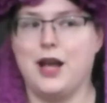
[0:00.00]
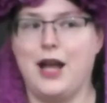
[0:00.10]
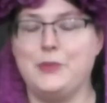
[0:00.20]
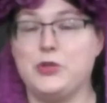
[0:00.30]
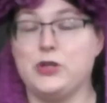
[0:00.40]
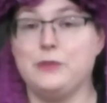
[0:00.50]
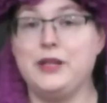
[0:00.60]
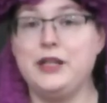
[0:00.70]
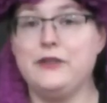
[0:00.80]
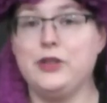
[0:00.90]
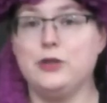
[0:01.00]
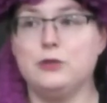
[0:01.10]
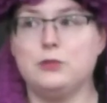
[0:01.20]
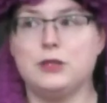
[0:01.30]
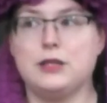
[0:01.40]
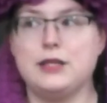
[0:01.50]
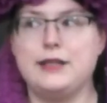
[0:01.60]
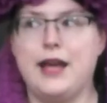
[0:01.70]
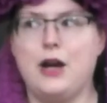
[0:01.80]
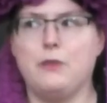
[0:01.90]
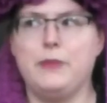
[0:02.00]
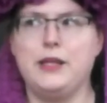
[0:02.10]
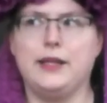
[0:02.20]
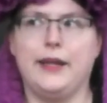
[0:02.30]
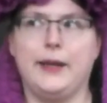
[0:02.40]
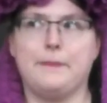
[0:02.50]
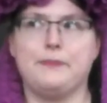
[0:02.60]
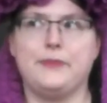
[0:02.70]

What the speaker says: I'm sure many of you can now be like,